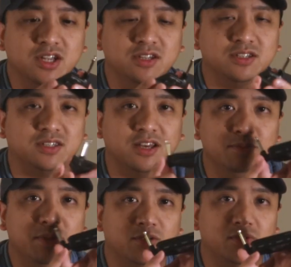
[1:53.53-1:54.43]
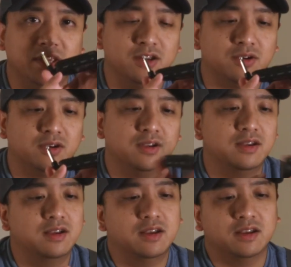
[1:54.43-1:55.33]
changes that you make here,
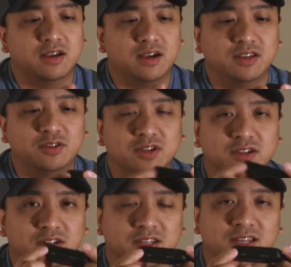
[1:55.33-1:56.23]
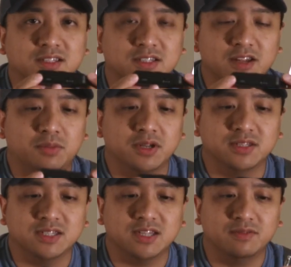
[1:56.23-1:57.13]
you can click that save
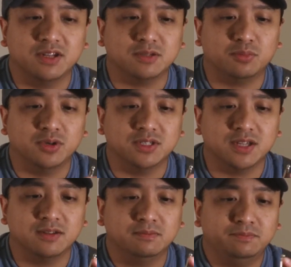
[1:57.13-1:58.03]
button to save it as a preset.